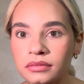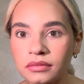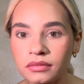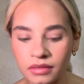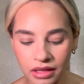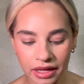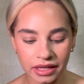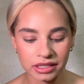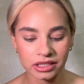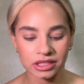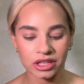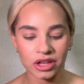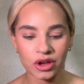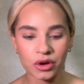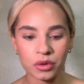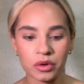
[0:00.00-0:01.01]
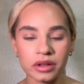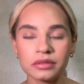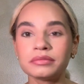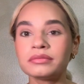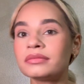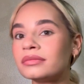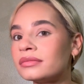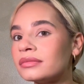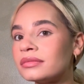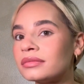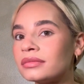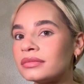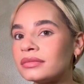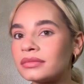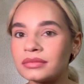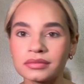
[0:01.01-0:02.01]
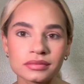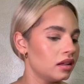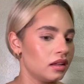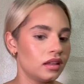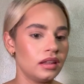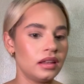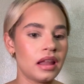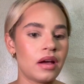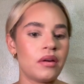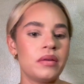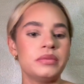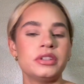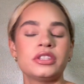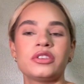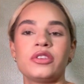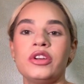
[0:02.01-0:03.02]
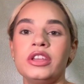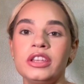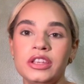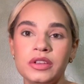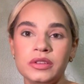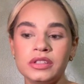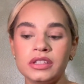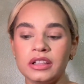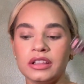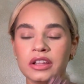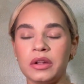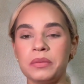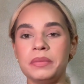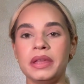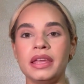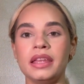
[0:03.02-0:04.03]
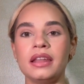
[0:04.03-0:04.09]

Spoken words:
like so. Now I'm just going to use a little bit